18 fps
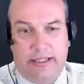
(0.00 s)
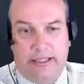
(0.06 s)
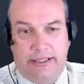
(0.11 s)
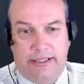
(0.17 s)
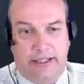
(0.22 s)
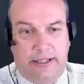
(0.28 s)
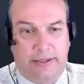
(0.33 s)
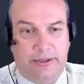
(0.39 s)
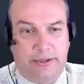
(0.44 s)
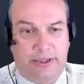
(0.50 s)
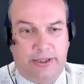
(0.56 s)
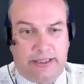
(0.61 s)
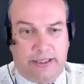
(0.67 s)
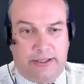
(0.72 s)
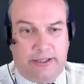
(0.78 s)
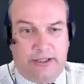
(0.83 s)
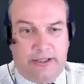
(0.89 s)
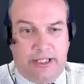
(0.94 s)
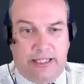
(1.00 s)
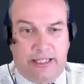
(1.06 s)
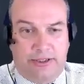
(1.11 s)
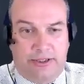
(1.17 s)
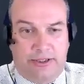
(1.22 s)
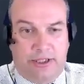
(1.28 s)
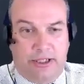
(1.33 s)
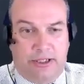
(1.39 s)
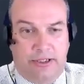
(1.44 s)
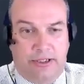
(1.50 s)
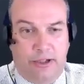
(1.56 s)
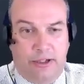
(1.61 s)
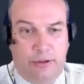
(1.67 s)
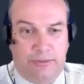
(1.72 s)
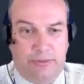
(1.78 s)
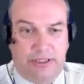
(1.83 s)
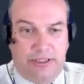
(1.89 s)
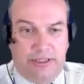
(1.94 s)
$600,000
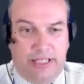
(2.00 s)
homes,